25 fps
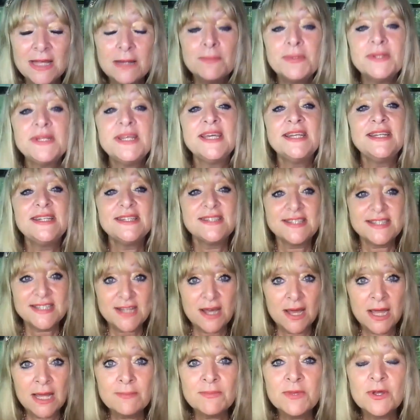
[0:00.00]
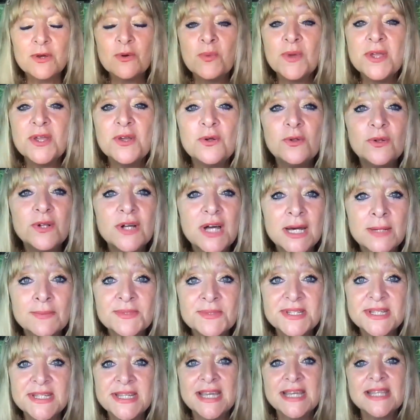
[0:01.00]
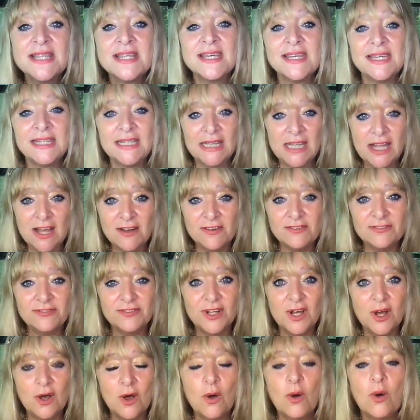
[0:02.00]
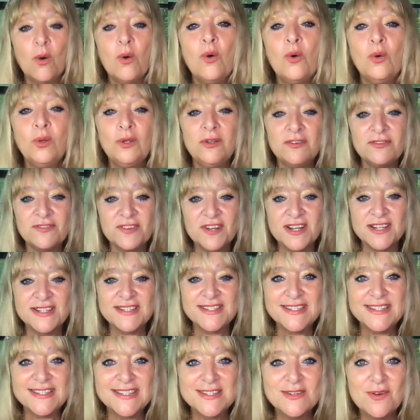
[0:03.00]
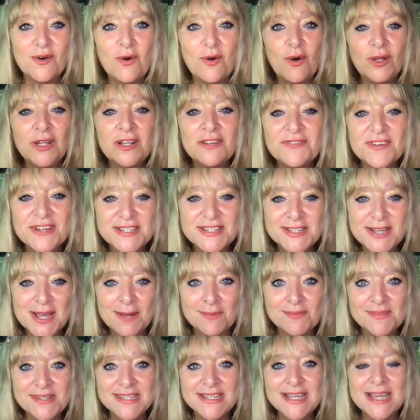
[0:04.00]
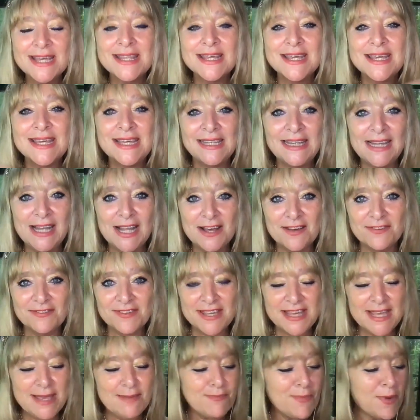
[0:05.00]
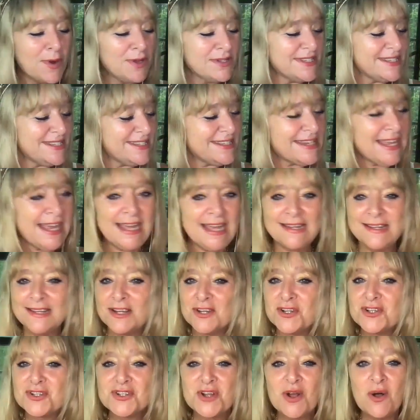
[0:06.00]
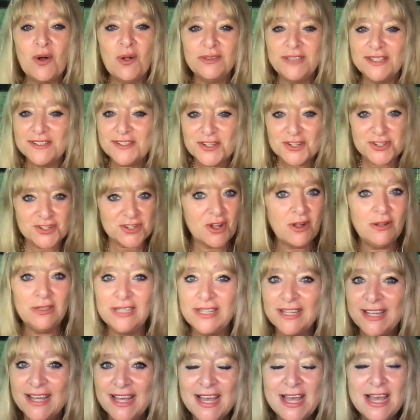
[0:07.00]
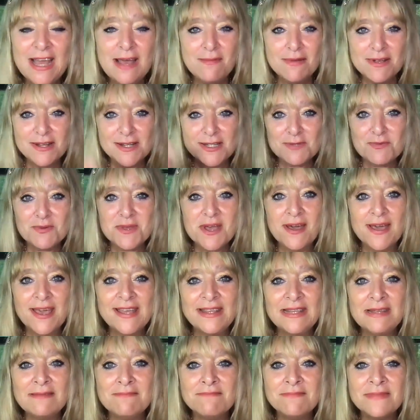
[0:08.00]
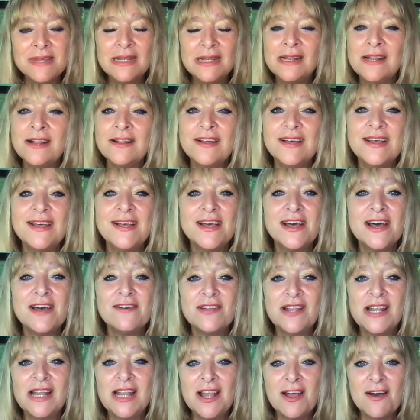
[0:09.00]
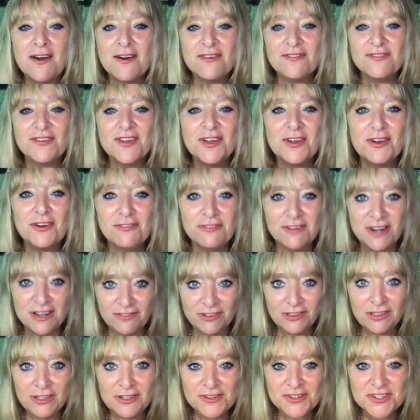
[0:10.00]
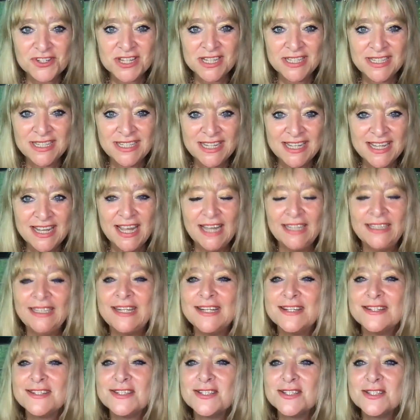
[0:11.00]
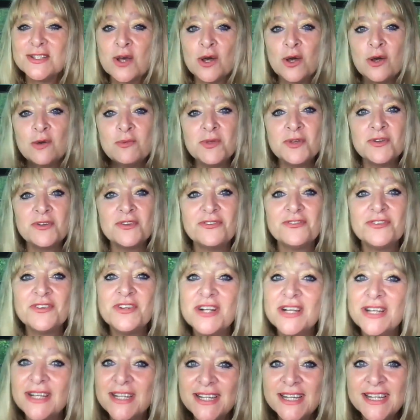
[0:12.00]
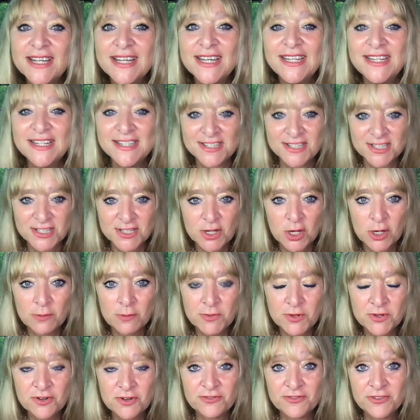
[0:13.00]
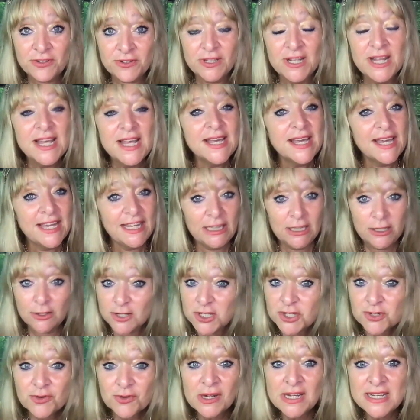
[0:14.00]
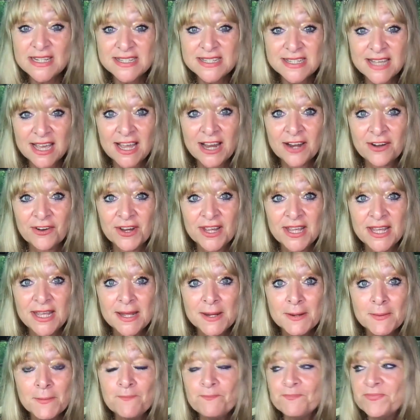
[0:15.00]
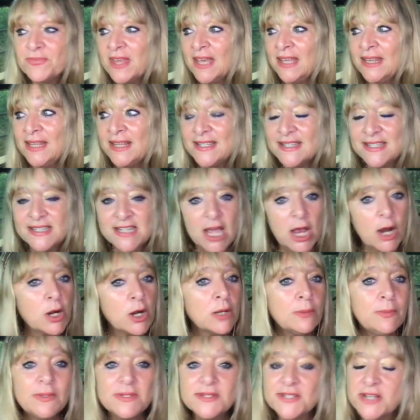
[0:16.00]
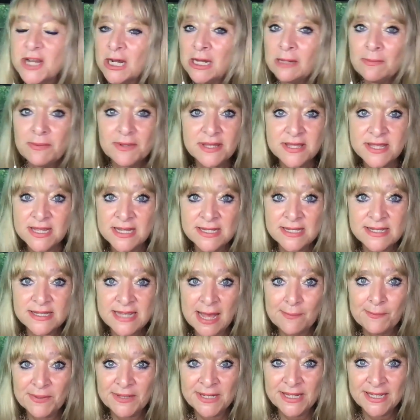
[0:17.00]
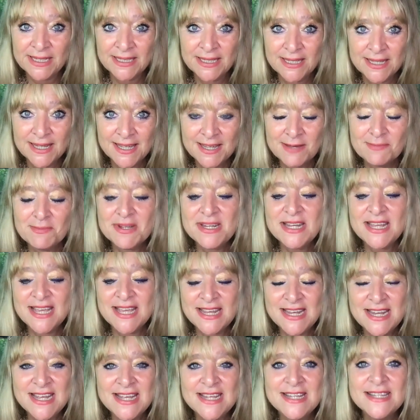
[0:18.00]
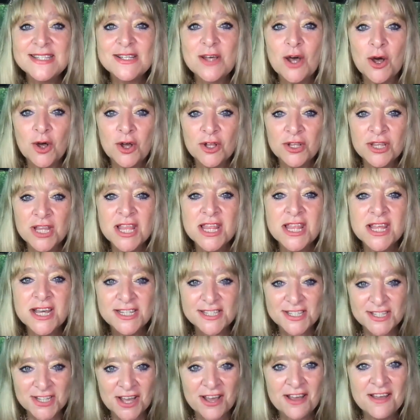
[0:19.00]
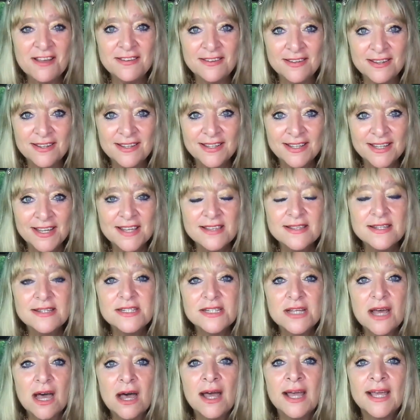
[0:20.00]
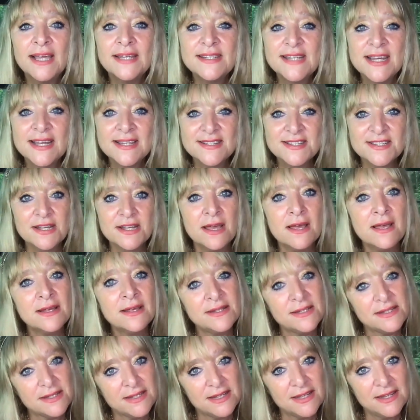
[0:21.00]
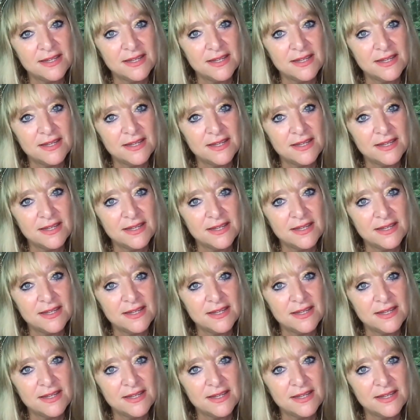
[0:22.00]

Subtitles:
But it is time that we all come together in love. All of us come together in love. Keep on standing shoulder to shoulder, because we are in the middle of a love revolution. And it is so beautiful. It is so beautiful. It looks really scary, and there's terrible, terrible things happening, but it is on the turn. The tide has turned.